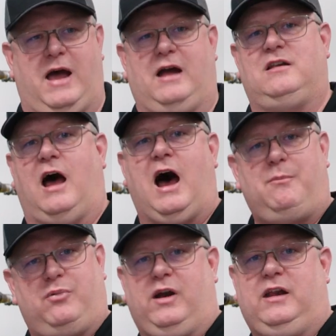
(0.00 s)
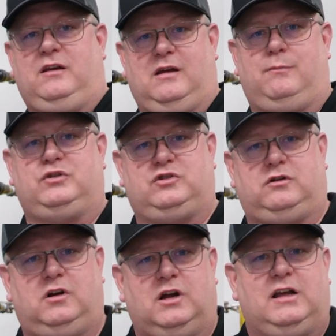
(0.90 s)
back to operating
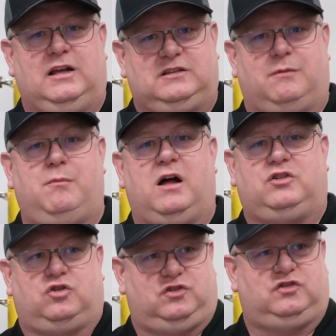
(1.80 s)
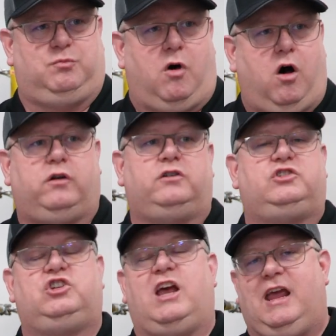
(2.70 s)
temperature. It's a much smaller
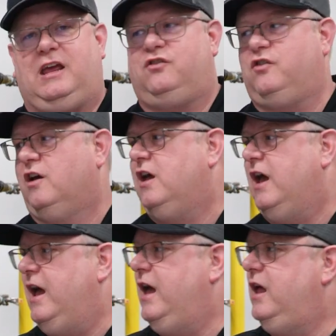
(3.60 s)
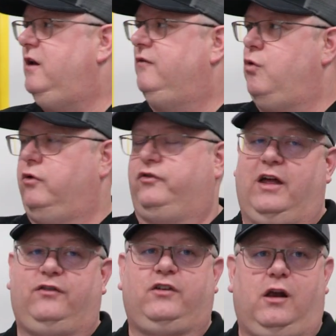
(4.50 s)
change. And of course,
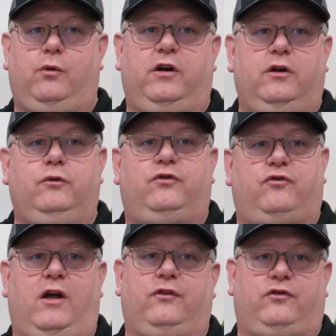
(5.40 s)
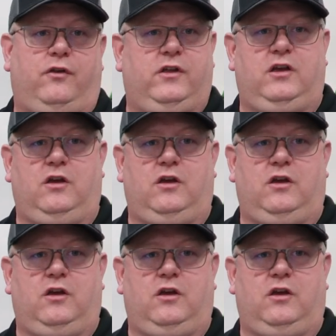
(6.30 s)
that's gonna reduce stress on the